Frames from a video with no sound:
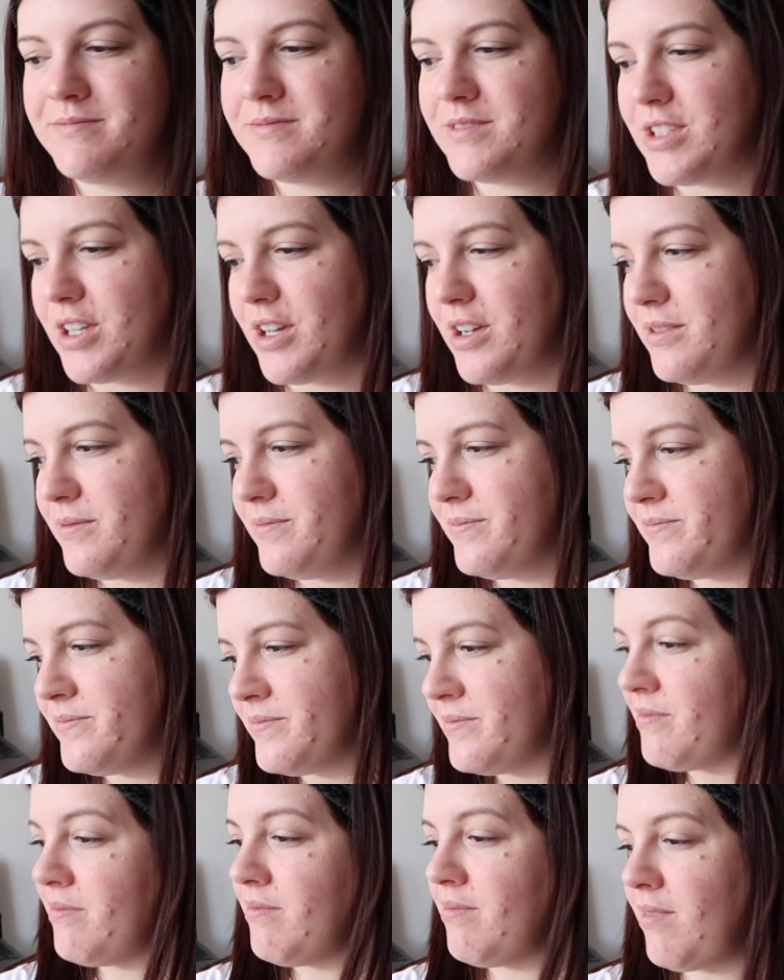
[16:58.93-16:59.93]
So
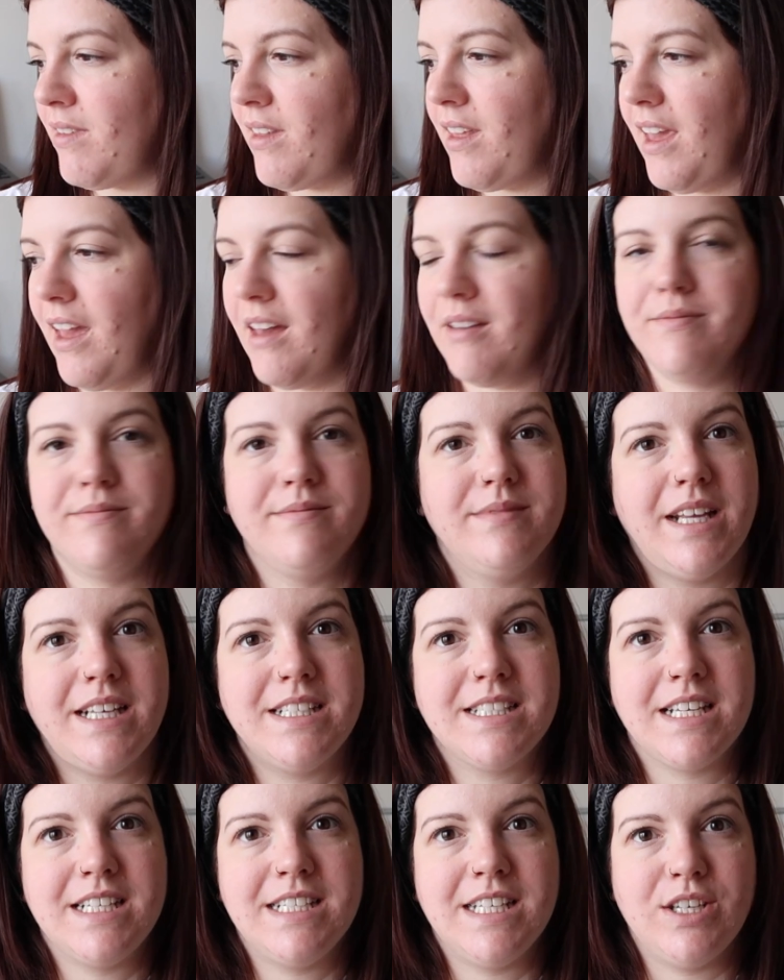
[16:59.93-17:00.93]
yeah,
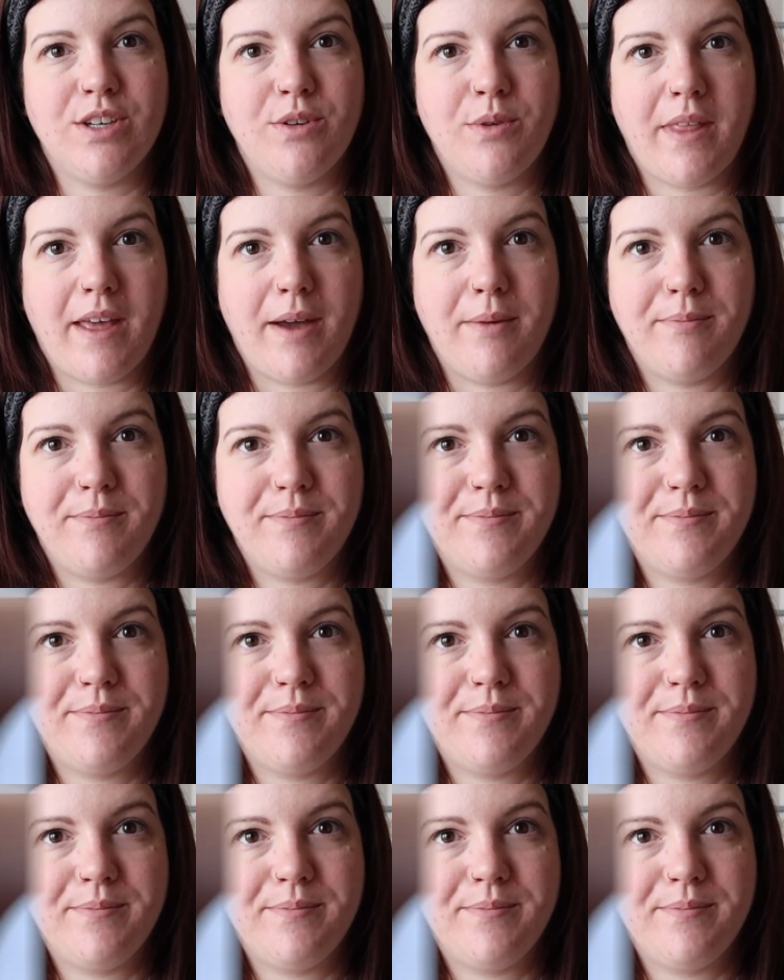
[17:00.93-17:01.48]
let's continue with that.